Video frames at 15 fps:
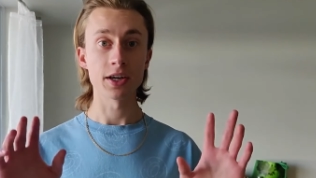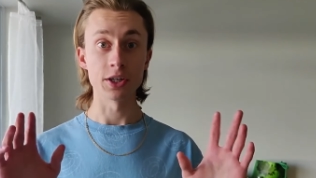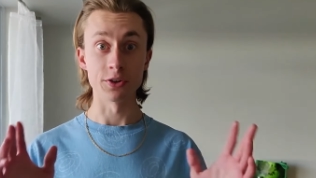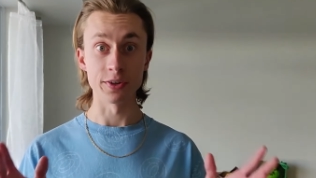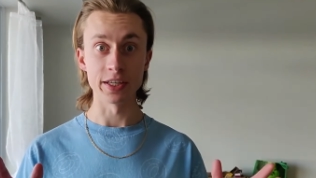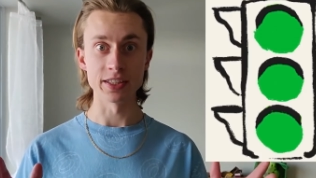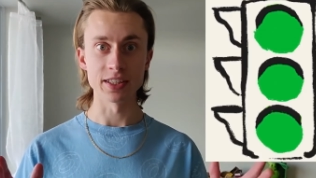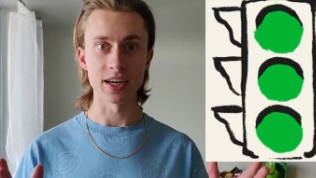
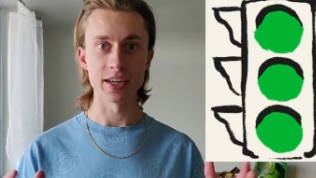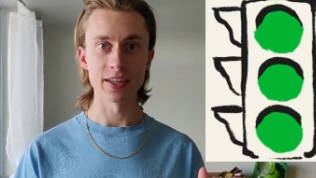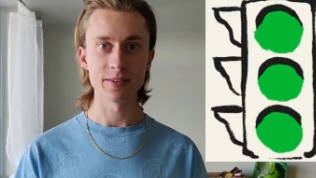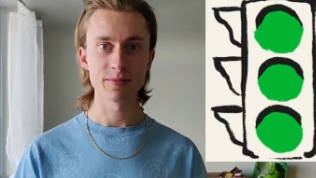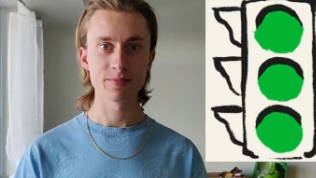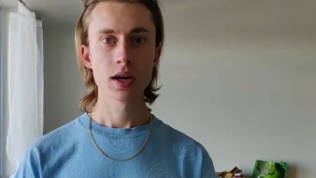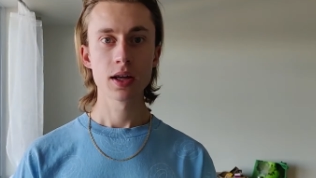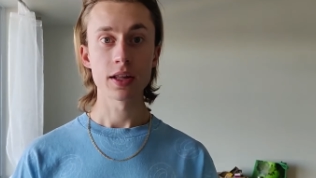Greenlight.
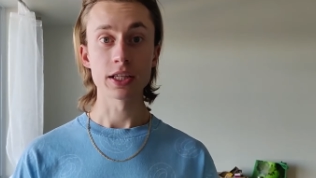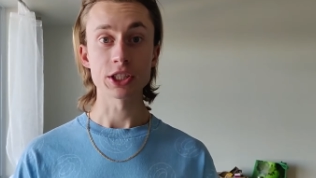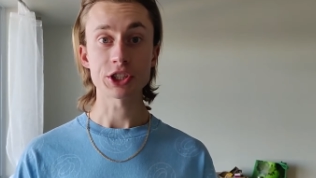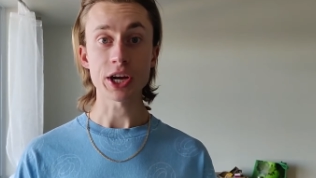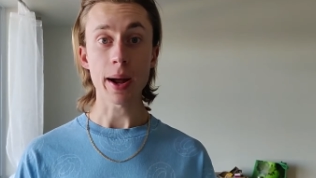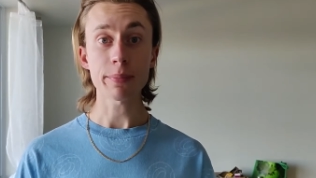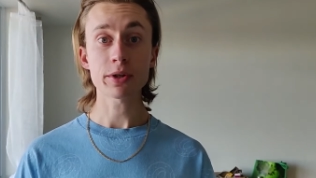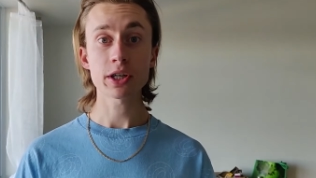This
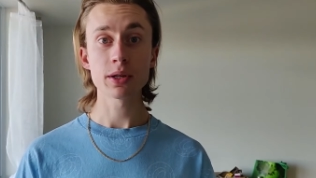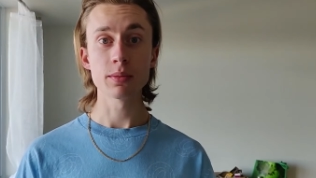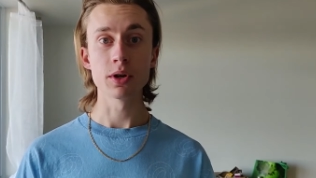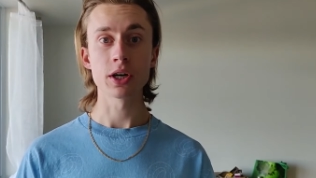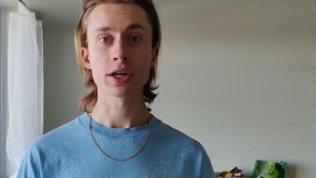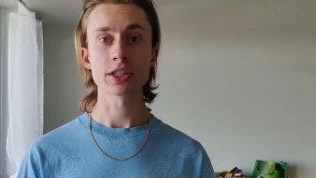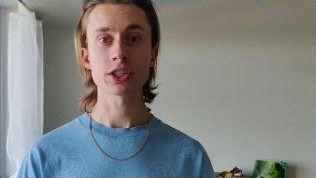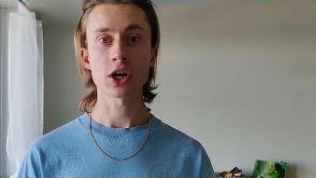chapter in the
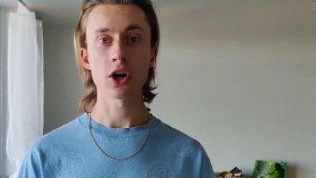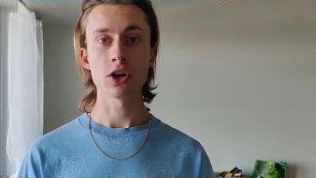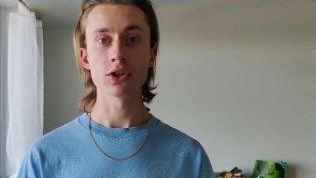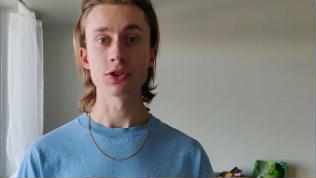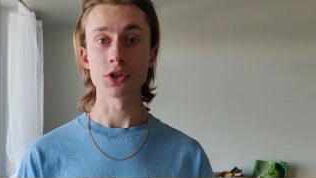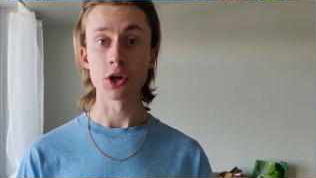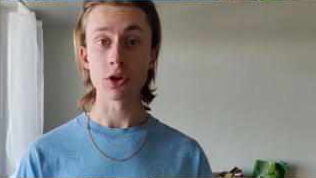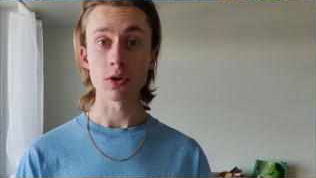book is
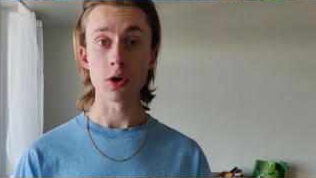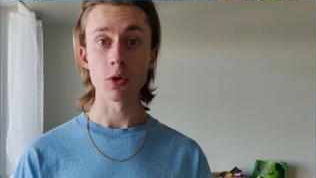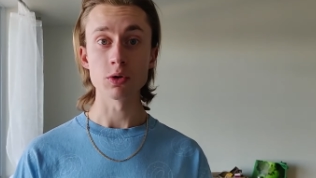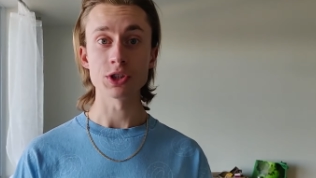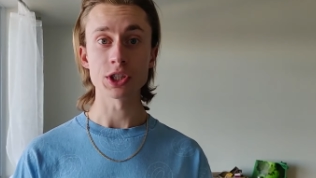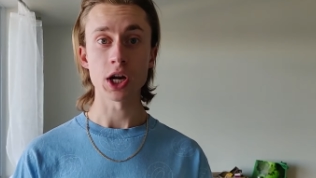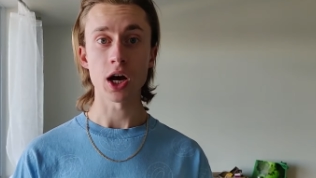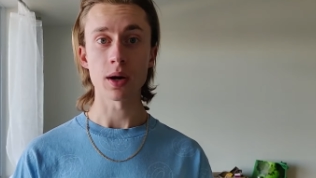called Dirt
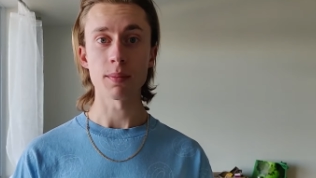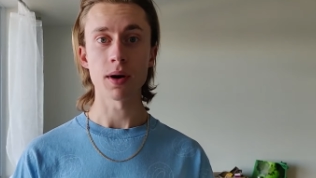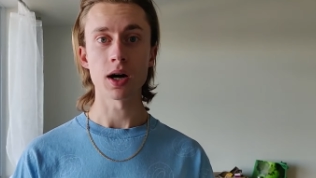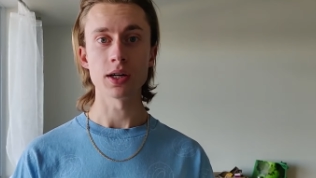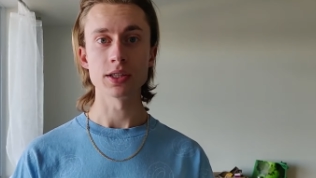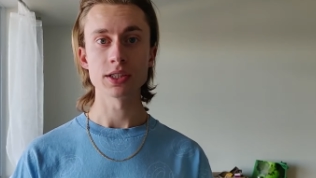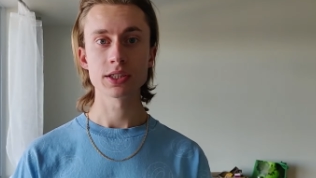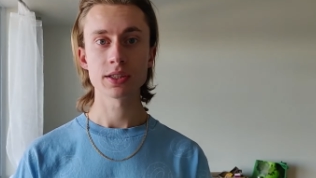Roads and
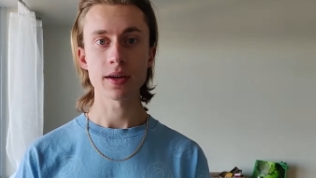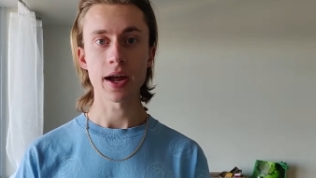Autobahns,